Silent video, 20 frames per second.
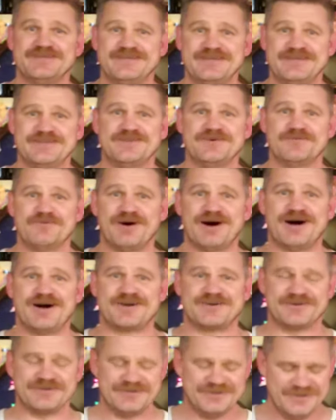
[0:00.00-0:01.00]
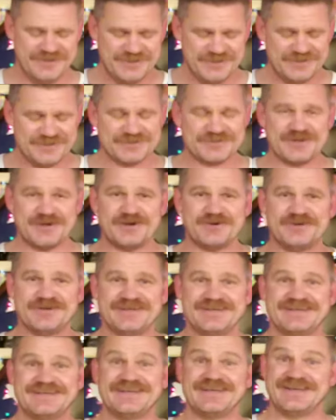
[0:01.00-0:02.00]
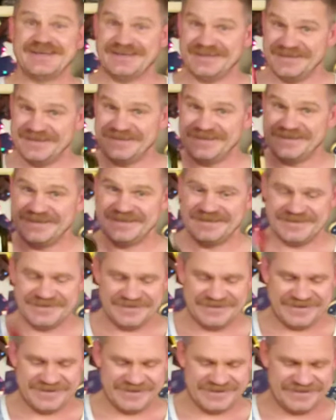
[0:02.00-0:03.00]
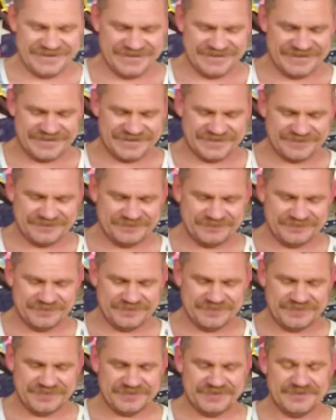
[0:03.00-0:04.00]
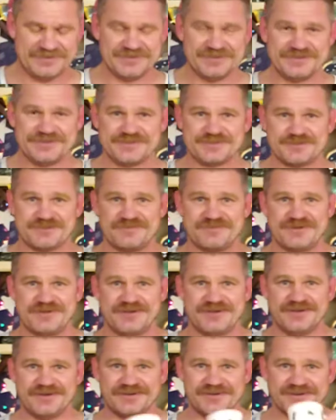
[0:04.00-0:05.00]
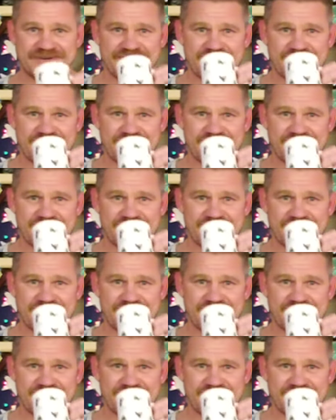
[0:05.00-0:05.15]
need the water. So, hey, short video.